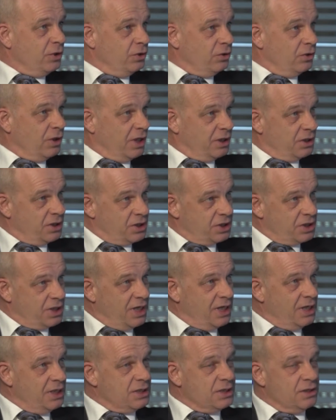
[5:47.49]
United
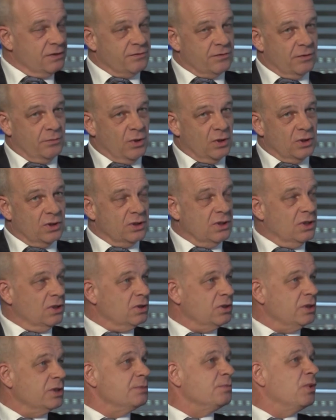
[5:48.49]
States and from other
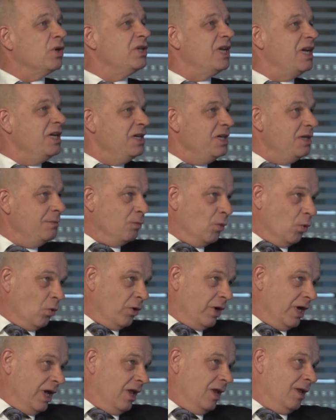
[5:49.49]
countries, but they need
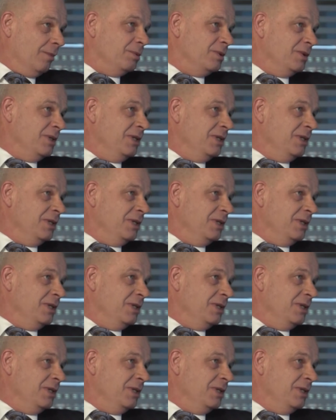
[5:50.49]
more help.